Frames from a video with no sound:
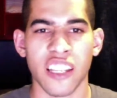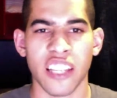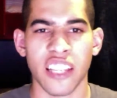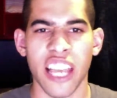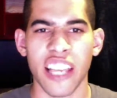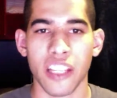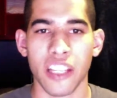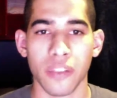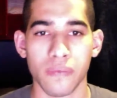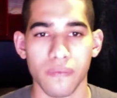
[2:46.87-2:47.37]

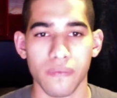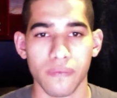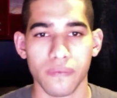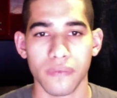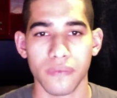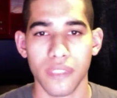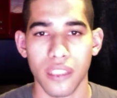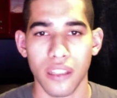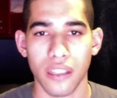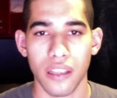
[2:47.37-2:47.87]
him.
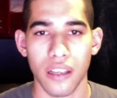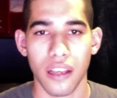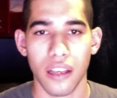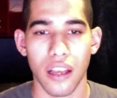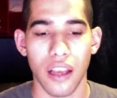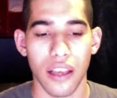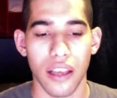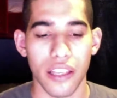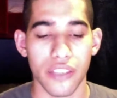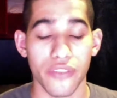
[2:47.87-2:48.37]

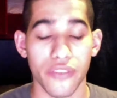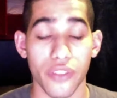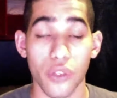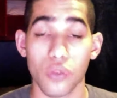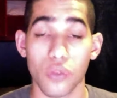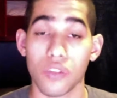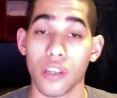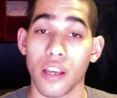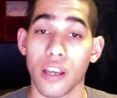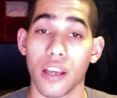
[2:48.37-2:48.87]
His
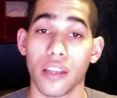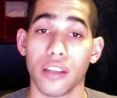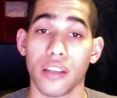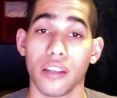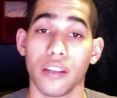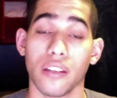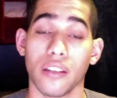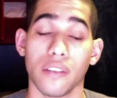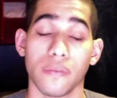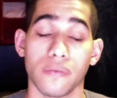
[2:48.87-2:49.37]
views
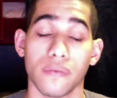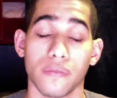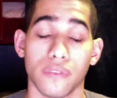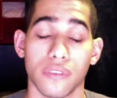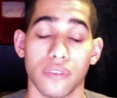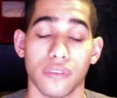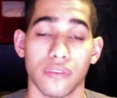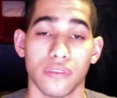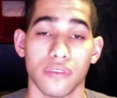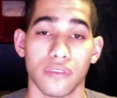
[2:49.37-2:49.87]
on
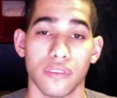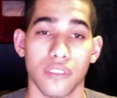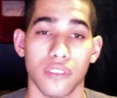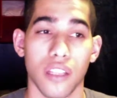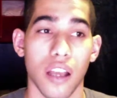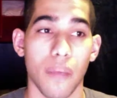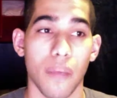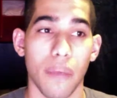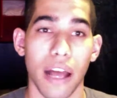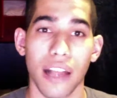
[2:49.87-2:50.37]

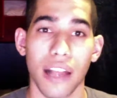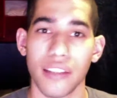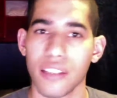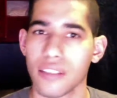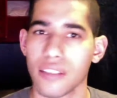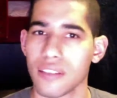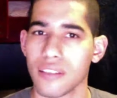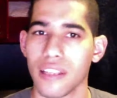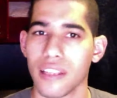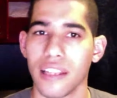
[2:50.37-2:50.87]

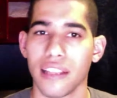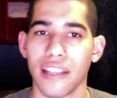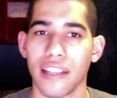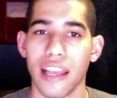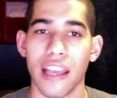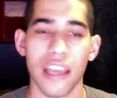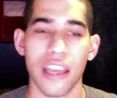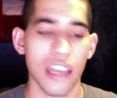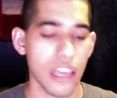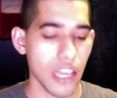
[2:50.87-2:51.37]
politics or something like
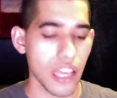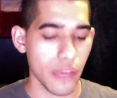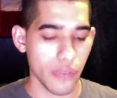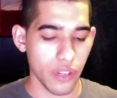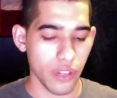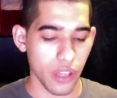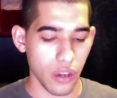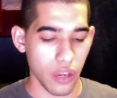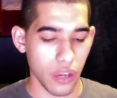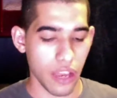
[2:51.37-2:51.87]
that. If we
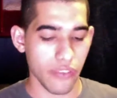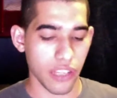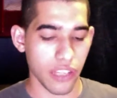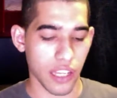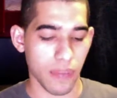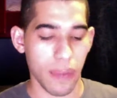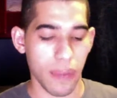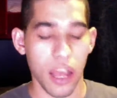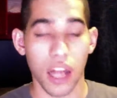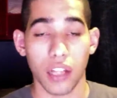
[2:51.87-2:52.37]
know everything
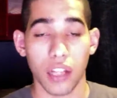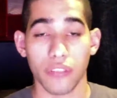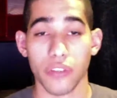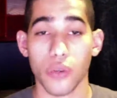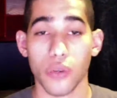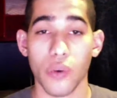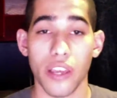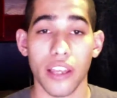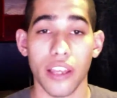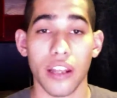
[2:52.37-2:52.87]
about Oliver
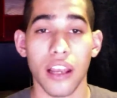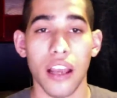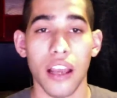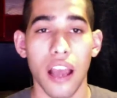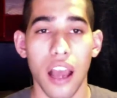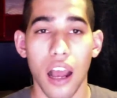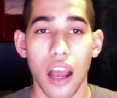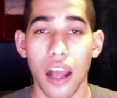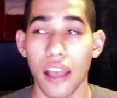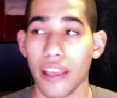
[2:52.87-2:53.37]
Queen,
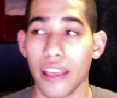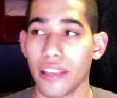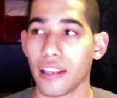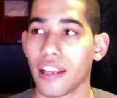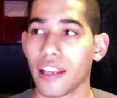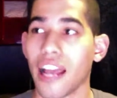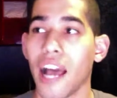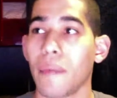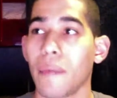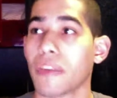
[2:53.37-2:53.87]
in the
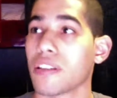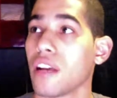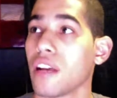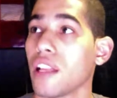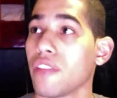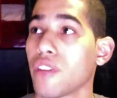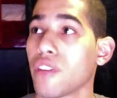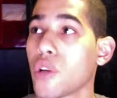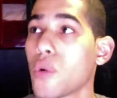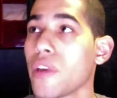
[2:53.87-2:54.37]
comics,
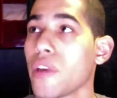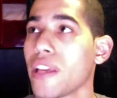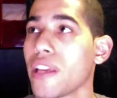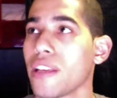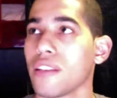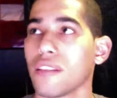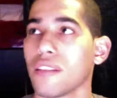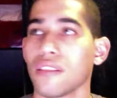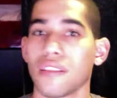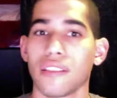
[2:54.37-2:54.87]
Oliver
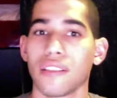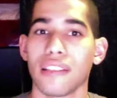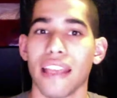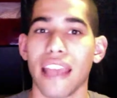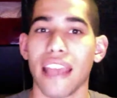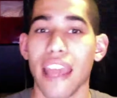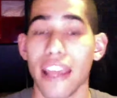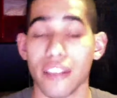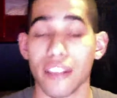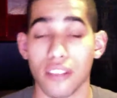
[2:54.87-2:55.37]
Queen
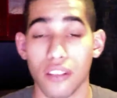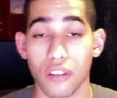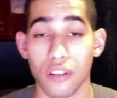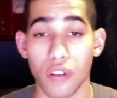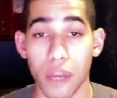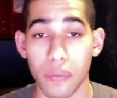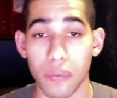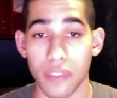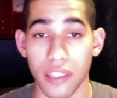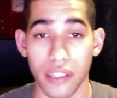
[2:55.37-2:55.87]
hates
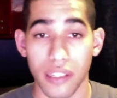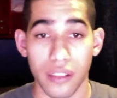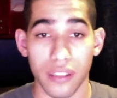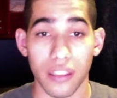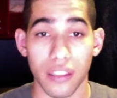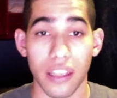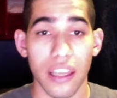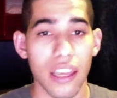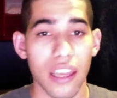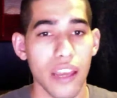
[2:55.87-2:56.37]
corruption,
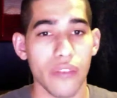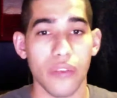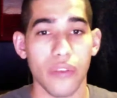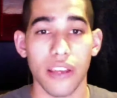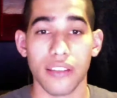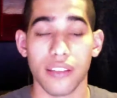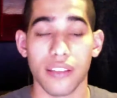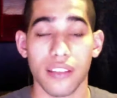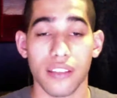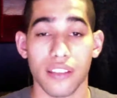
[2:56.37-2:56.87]

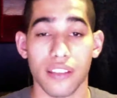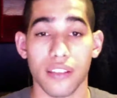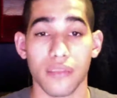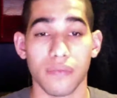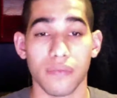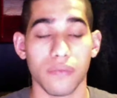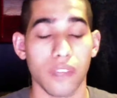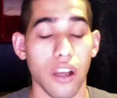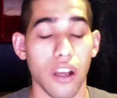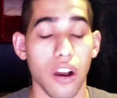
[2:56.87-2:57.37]

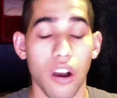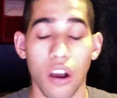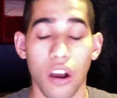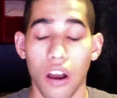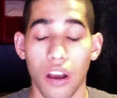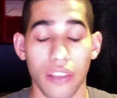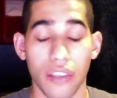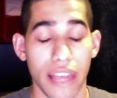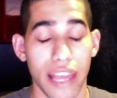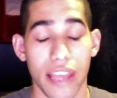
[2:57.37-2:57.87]
racism,
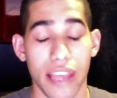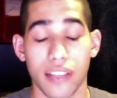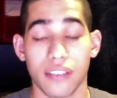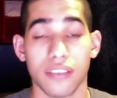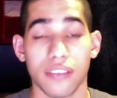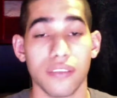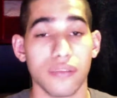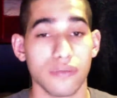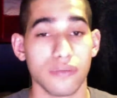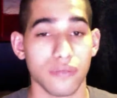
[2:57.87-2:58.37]
all
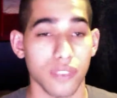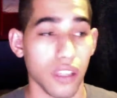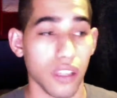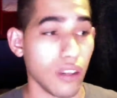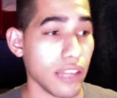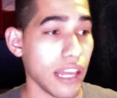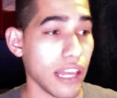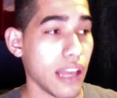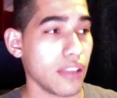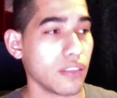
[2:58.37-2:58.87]

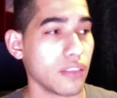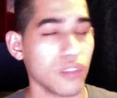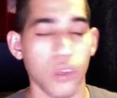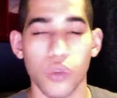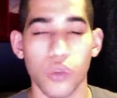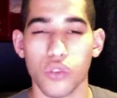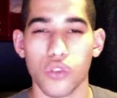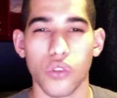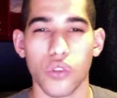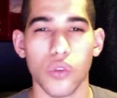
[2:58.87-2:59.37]
that
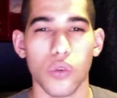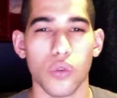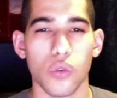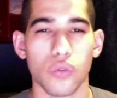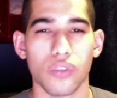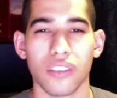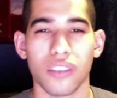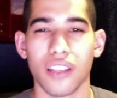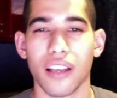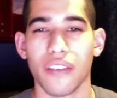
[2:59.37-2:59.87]
social
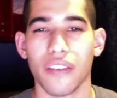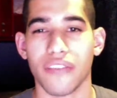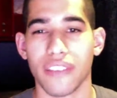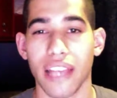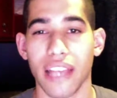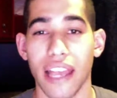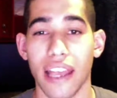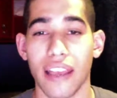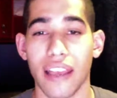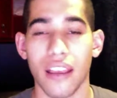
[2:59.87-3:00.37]
stuff
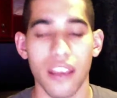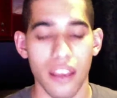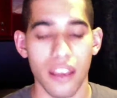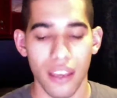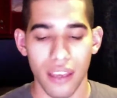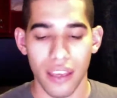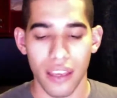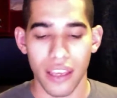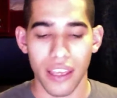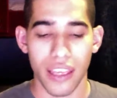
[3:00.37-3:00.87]
that
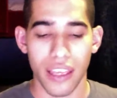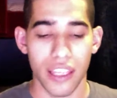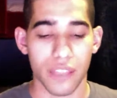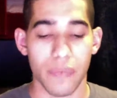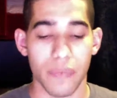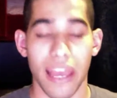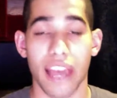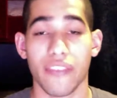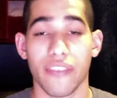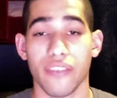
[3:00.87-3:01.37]
is bad for